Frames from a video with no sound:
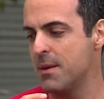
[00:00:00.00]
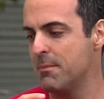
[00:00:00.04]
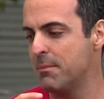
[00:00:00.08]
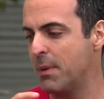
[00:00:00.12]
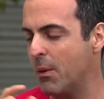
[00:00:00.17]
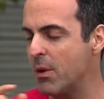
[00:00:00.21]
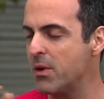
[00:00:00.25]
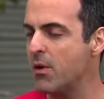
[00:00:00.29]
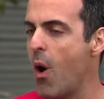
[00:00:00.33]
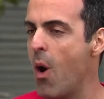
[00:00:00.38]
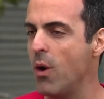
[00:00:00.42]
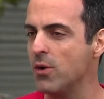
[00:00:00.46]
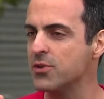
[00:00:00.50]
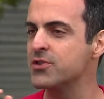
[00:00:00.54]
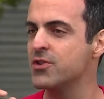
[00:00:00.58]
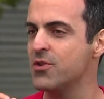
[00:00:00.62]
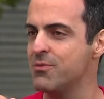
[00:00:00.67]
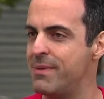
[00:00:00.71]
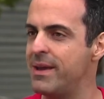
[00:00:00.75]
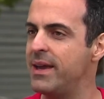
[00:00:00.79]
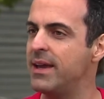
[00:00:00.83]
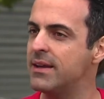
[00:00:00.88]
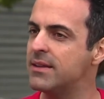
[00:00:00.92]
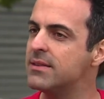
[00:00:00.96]
But we also
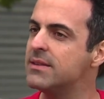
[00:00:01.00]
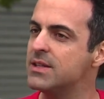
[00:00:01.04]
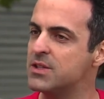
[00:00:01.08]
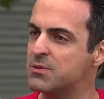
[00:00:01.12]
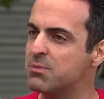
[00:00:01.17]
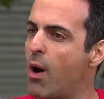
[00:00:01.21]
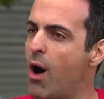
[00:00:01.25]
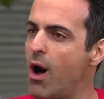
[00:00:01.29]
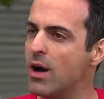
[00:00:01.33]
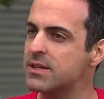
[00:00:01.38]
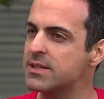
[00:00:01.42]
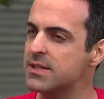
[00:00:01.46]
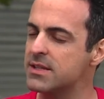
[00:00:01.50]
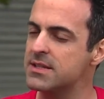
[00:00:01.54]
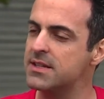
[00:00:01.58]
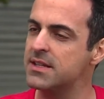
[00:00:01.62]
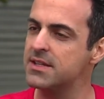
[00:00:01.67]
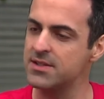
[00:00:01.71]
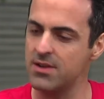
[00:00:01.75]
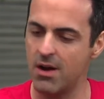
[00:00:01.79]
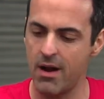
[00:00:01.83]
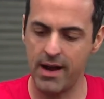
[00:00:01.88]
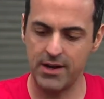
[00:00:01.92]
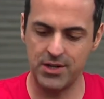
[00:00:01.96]
make these boxes.
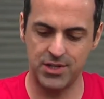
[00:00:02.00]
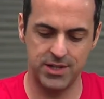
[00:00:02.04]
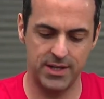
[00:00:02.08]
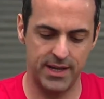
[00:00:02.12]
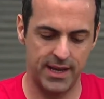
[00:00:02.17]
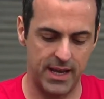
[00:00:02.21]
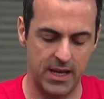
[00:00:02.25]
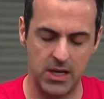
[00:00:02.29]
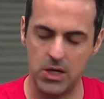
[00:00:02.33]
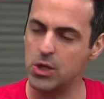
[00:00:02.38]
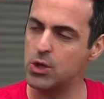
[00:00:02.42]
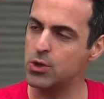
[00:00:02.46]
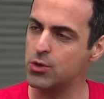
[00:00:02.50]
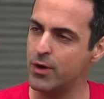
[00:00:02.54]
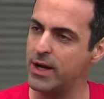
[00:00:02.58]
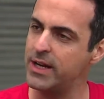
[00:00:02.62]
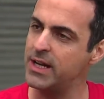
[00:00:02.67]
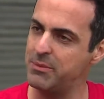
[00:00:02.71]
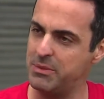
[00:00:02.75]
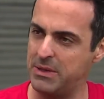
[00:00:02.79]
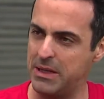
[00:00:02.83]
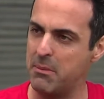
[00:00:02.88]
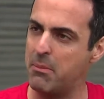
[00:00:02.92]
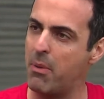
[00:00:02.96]
These are actually
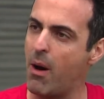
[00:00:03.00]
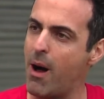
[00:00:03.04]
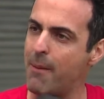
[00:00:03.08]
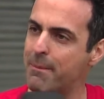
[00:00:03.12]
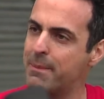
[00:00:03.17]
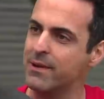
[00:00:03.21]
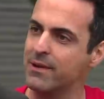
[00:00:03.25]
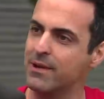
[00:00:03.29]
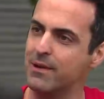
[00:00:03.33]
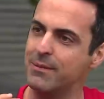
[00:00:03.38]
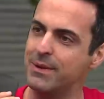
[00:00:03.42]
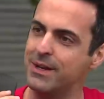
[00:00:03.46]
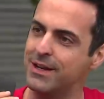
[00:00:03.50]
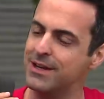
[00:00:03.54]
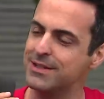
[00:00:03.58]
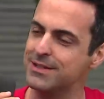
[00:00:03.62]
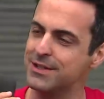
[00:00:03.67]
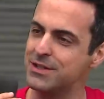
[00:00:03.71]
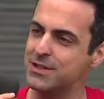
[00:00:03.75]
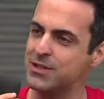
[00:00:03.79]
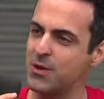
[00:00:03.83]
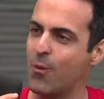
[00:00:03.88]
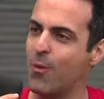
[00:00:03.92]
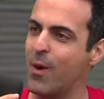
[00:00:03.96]
incredibly popular
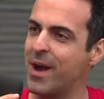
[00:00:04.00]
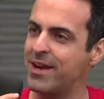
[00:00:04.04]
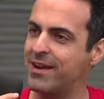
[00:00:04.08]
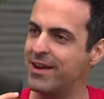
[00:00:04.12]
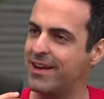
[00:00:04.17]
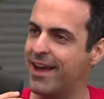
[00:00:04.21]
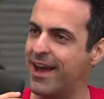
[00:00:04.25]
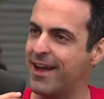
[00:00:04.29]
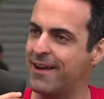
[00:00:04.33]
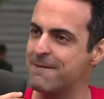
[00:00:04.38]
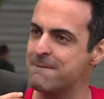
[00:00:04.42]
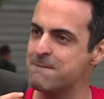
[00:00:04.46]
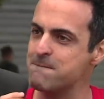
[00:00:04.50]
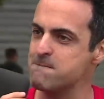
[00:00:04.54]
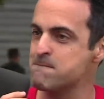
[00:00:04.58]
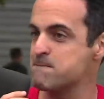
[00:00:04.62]
because it's a way to get